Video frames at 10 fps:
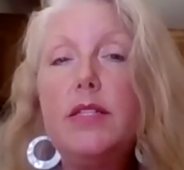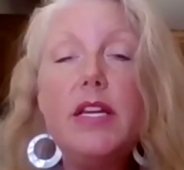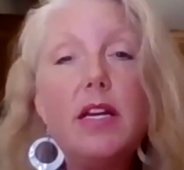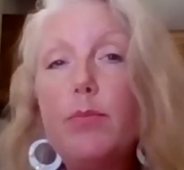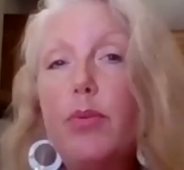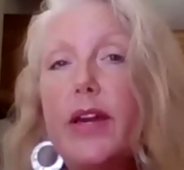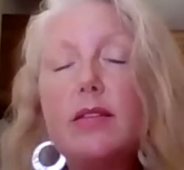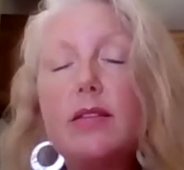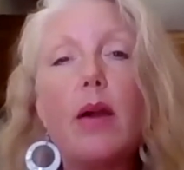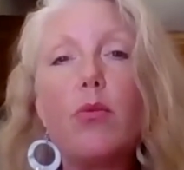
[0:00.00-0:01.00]
Tegan
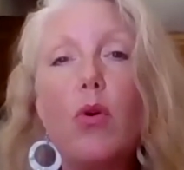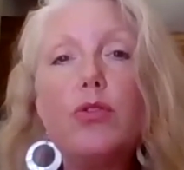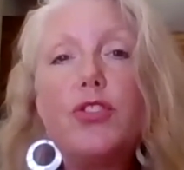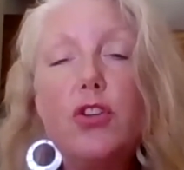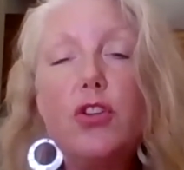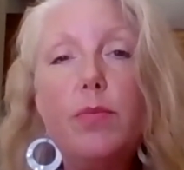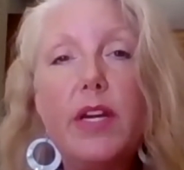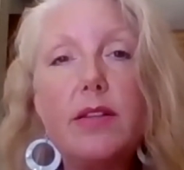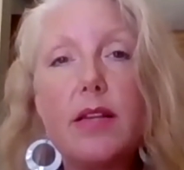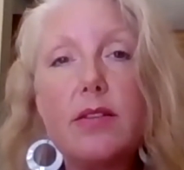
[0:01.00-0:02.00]
plays that role too,
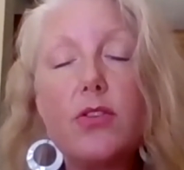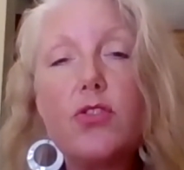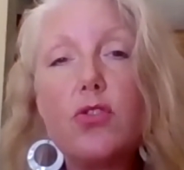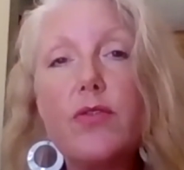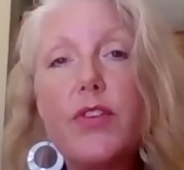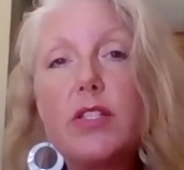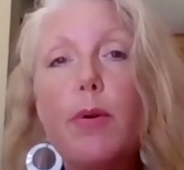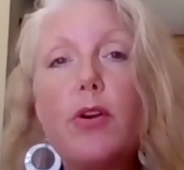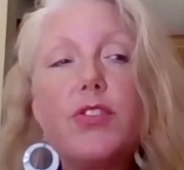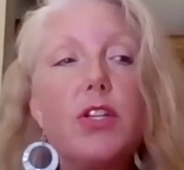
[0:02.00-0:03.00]
because as a service
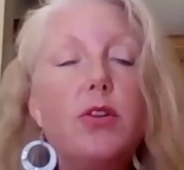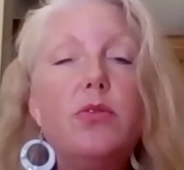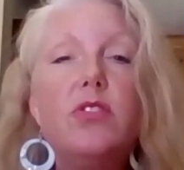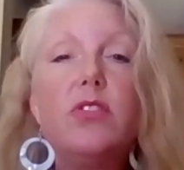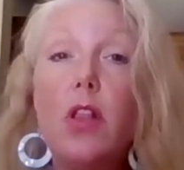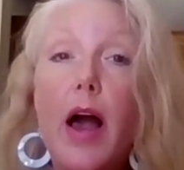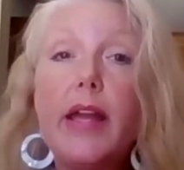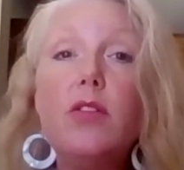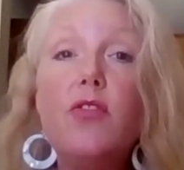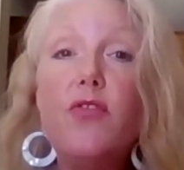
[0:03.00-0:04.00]
person who's
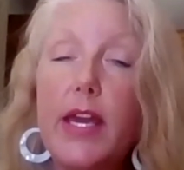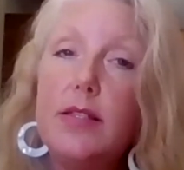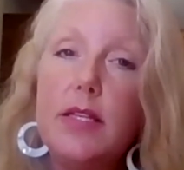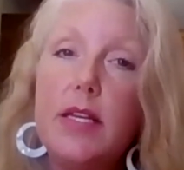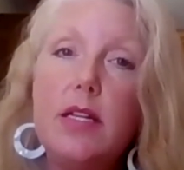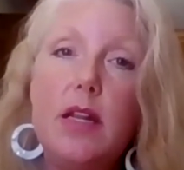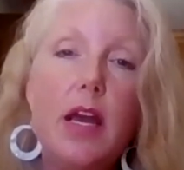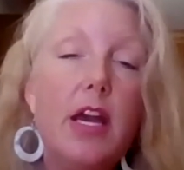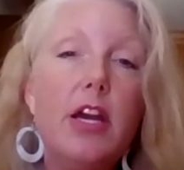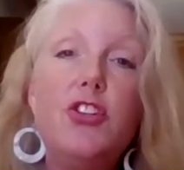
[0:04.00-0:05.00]
client facing,
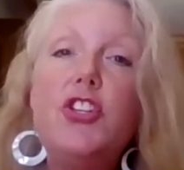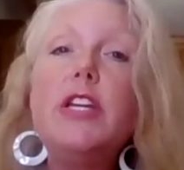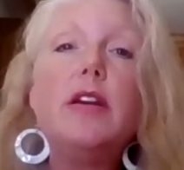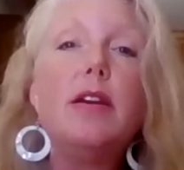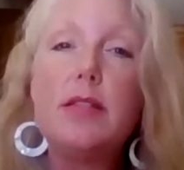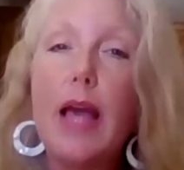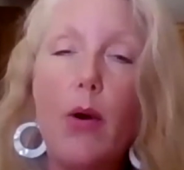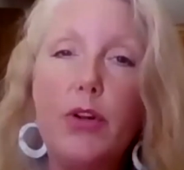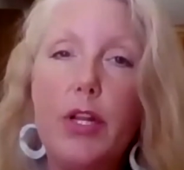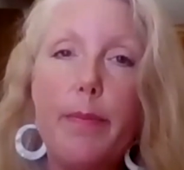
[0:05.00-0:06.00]
she is
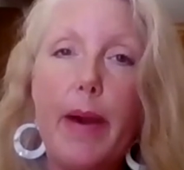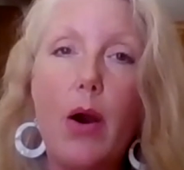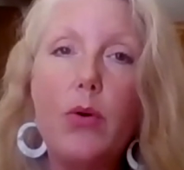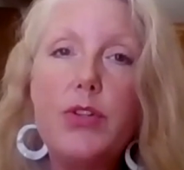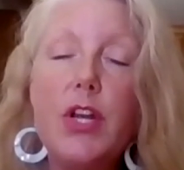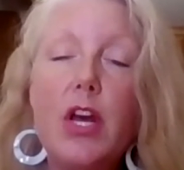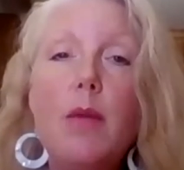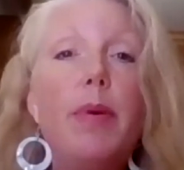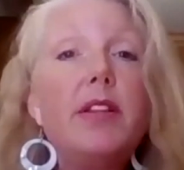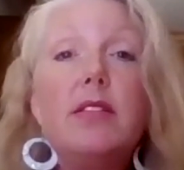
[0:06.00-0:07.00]
out and about.
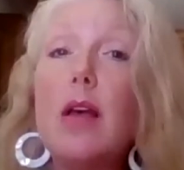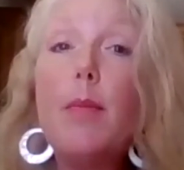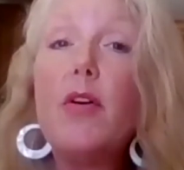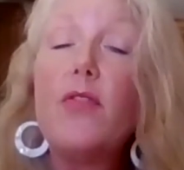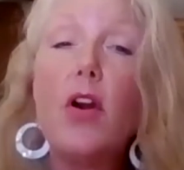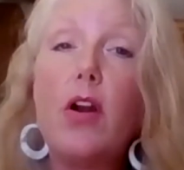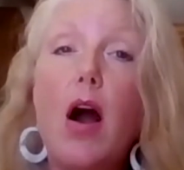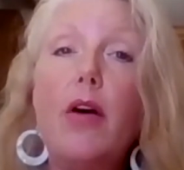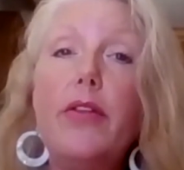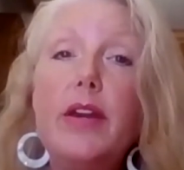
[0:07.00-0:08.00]
But some of our
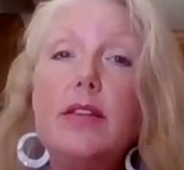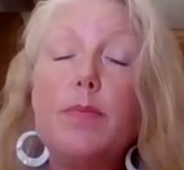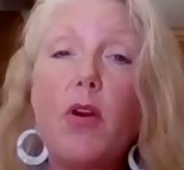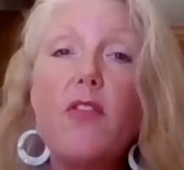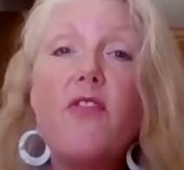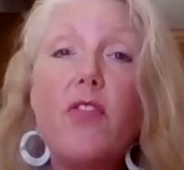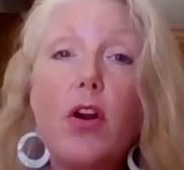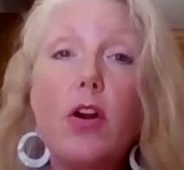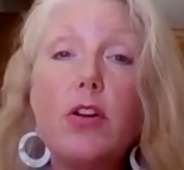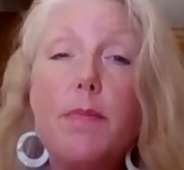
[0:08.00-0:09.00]
colleagues
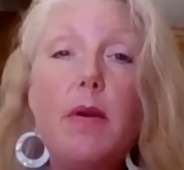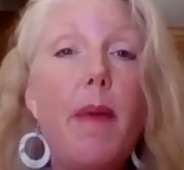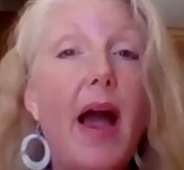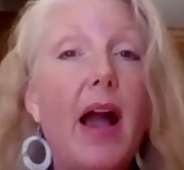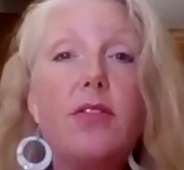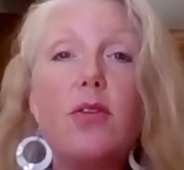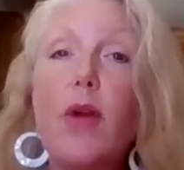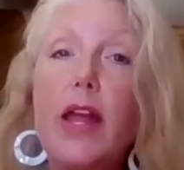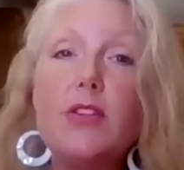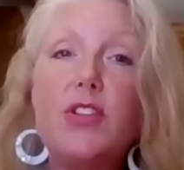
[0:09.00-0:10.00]
prefer to be back at the
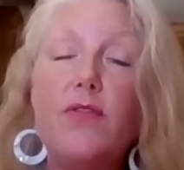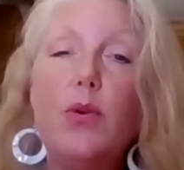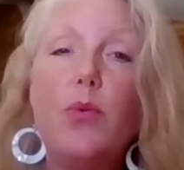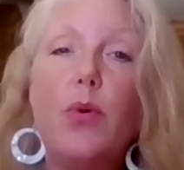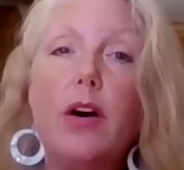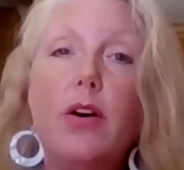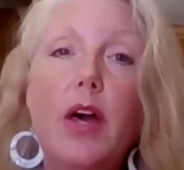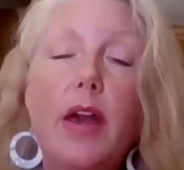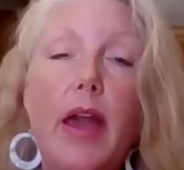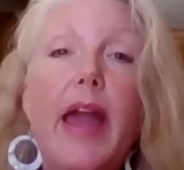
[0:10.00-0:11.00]
ranch, if you will.